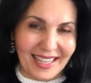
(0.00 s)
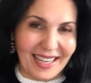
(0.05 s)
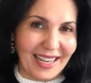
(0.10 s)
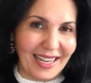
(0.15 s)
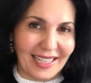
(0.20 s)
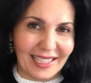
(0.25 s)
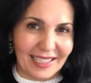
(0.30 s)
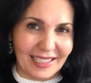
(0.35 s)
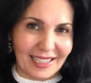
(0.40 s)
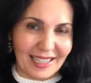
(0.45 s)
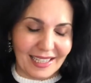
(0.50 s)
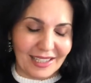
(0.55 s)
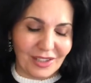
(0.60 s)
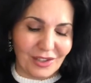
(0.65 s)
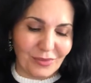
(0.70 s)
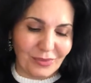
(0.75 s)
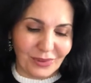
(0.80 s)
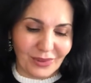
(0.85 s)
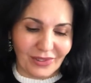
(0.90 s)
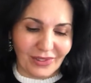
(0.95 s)
I
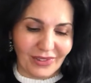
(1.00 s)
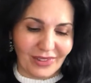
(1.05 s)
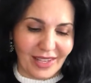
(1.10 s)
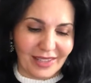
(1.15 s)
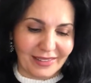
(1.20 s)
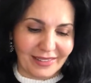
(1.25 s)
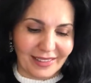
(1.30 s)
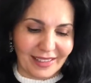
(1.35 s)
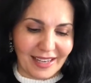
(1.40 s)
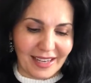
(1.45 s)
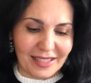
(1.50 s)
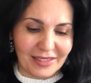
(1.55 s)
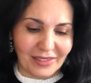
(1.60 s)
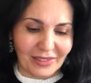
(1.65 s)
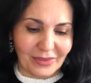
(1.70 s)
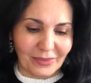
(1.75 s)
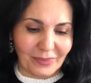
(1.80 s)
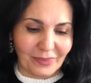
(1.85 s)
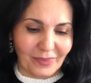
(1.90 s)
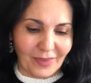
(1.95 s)
hope it's not the case.